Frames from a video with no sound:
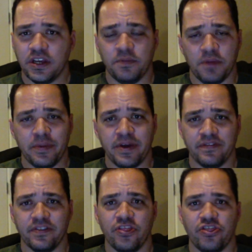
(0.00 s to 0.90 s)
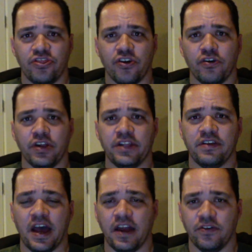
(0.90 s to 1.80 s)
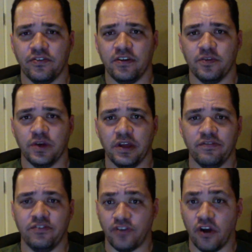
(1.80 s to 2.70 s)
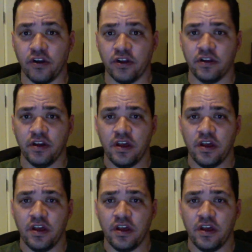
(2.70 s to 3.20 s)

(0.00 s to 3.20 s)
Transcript: maybe even 30 titles that we've started